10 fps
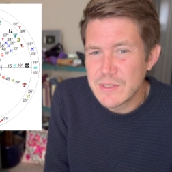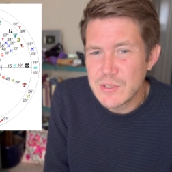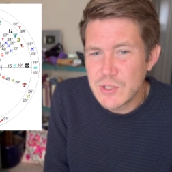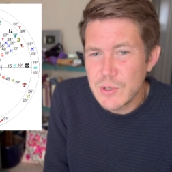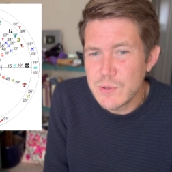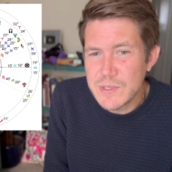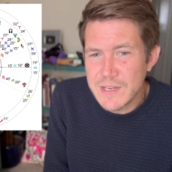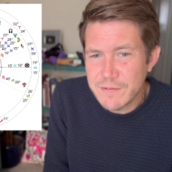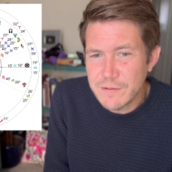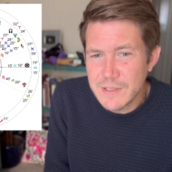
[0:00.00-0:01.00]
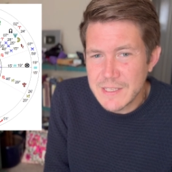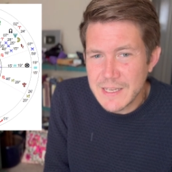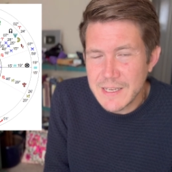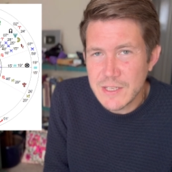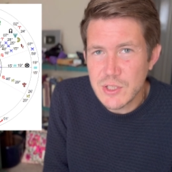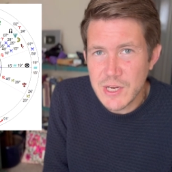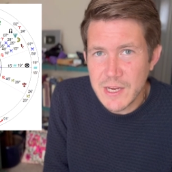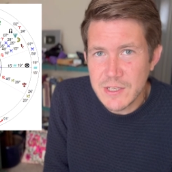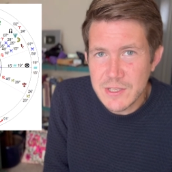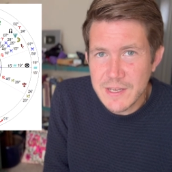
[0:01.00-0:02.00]
Choose differently,
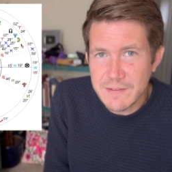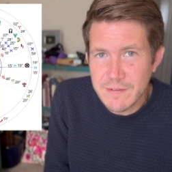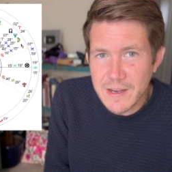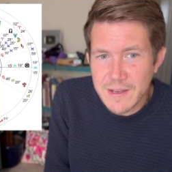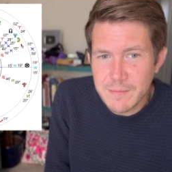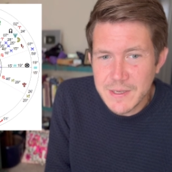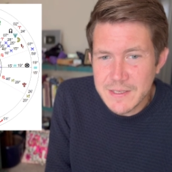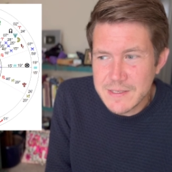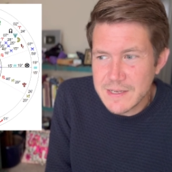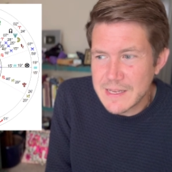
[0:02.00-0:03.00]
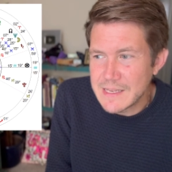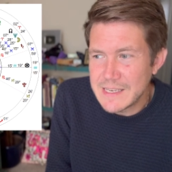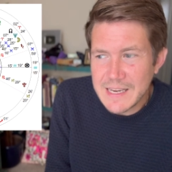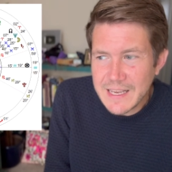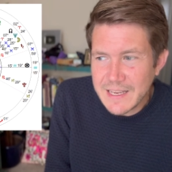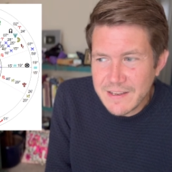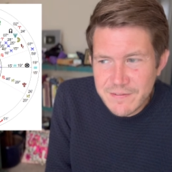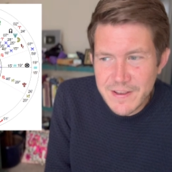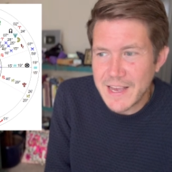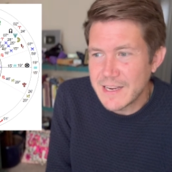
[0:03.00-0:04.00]
change the environment,
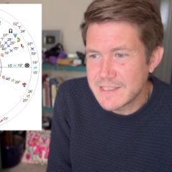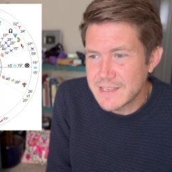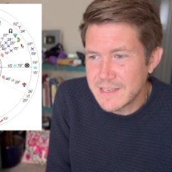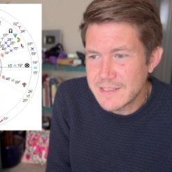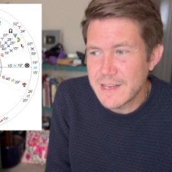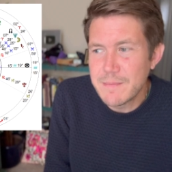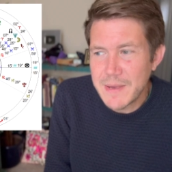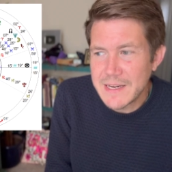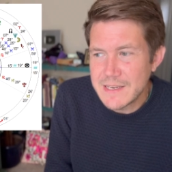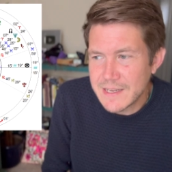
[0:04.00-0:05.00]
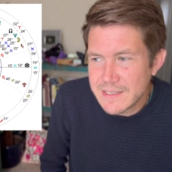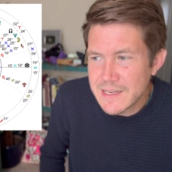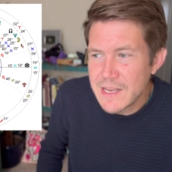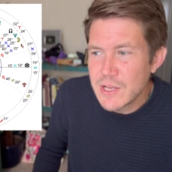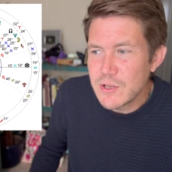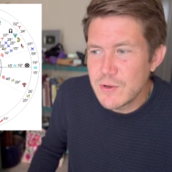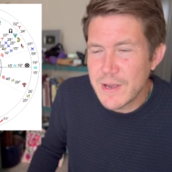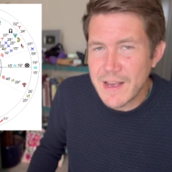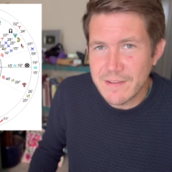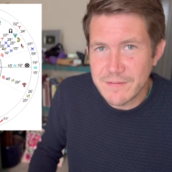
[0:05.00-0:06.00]
leave, exit, amend it, you
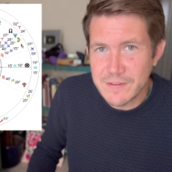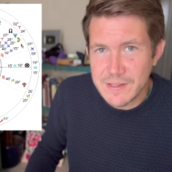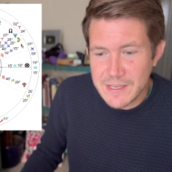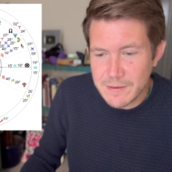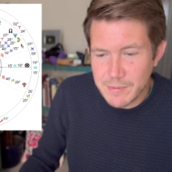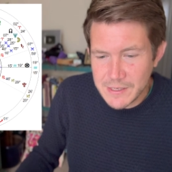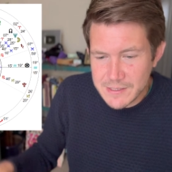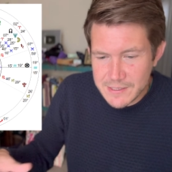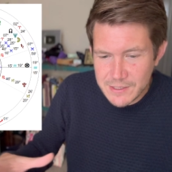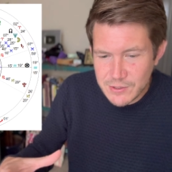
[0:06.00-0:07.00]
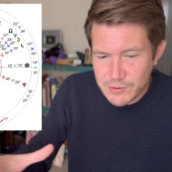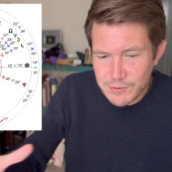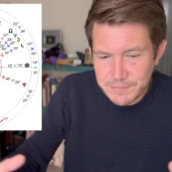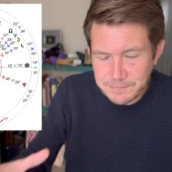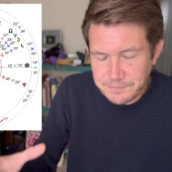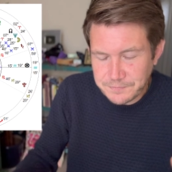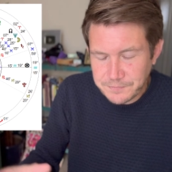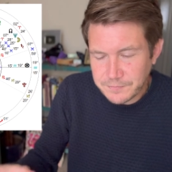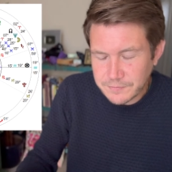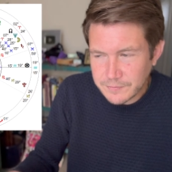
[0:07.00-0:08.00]
have the ability to
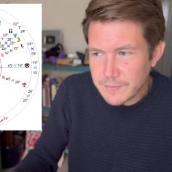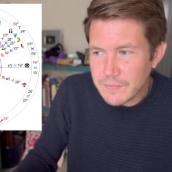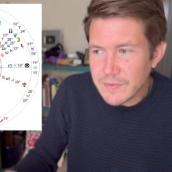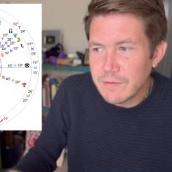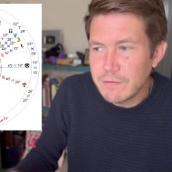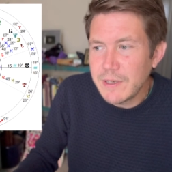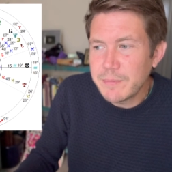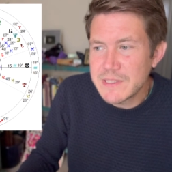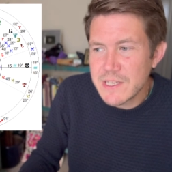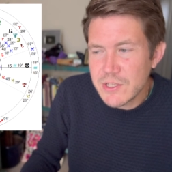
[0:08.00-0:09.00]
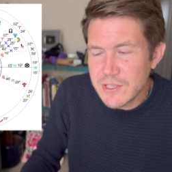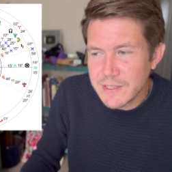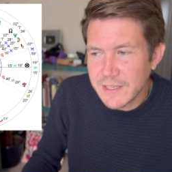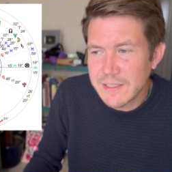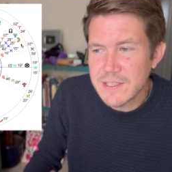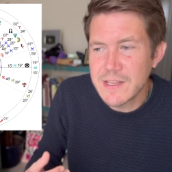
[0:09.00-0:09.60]
reposition things so